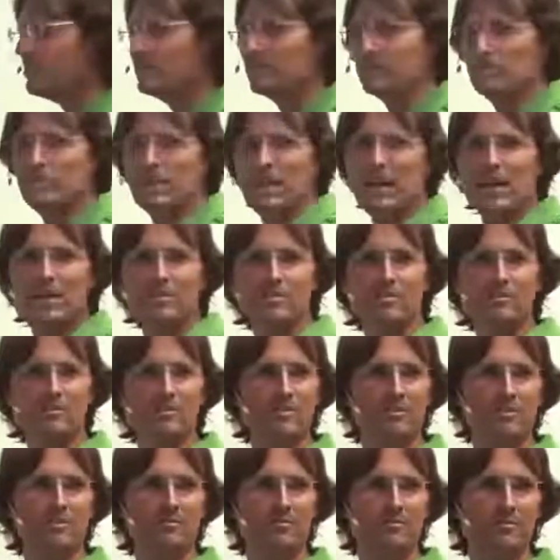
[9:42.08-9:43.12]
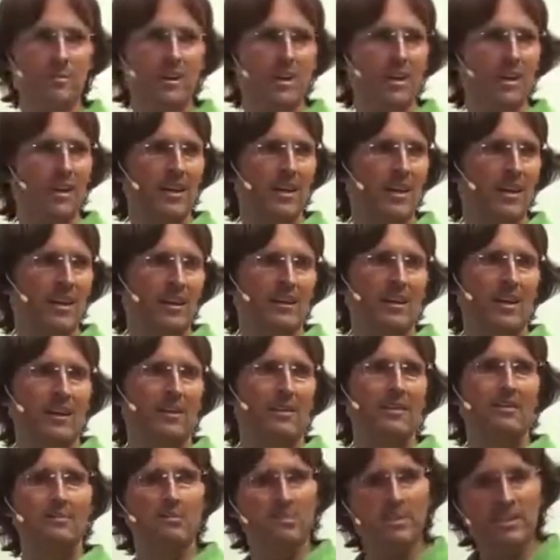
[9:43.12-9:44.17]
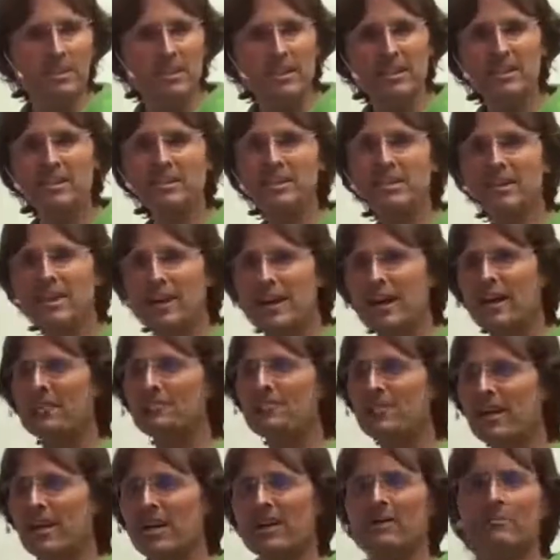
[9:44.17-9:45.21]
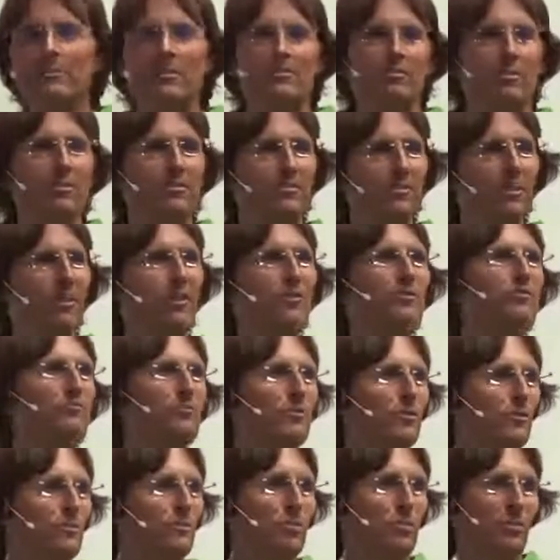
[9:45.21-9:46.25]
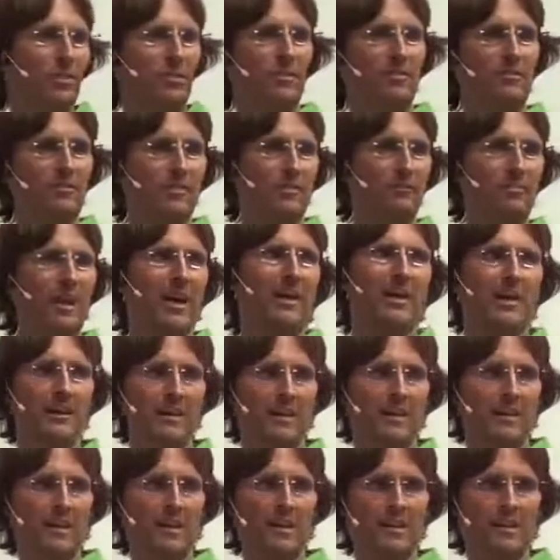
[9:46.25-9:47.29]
things about herself that are completely out of harmony with God's viewpoint on the matter.